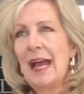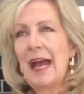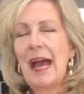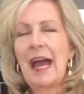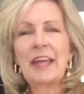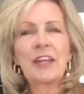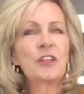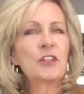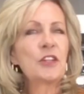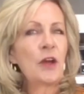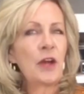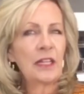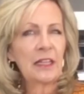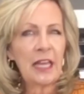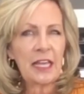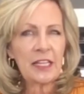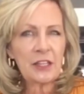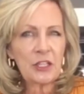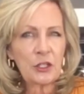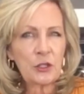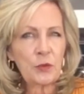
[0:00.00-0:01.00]
don't know, I
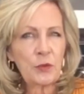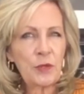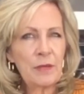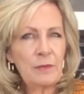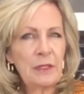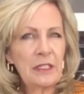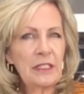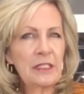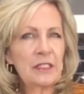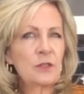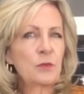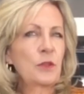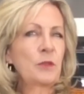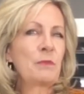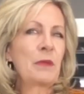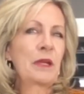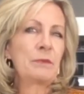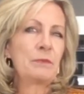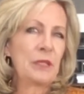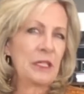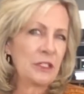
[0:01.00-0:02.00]
like the creaminess with
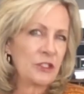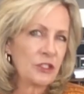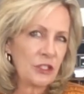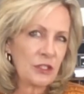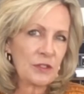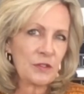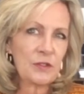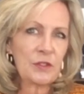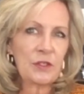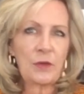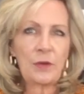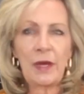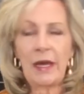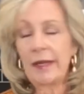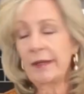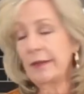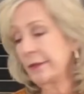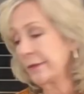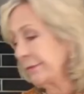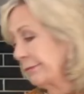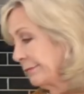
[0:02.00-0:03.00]
my peaches, so
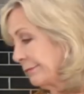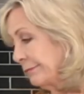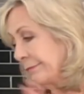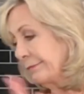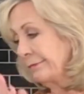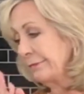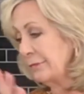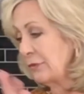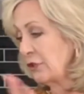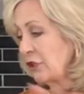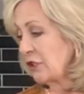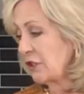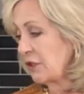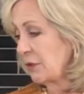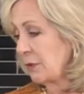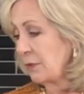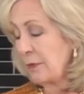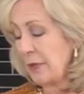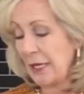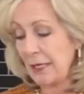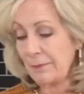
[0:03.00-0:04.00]

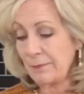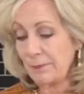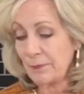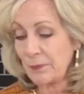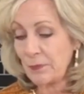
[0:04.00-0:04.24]
just me.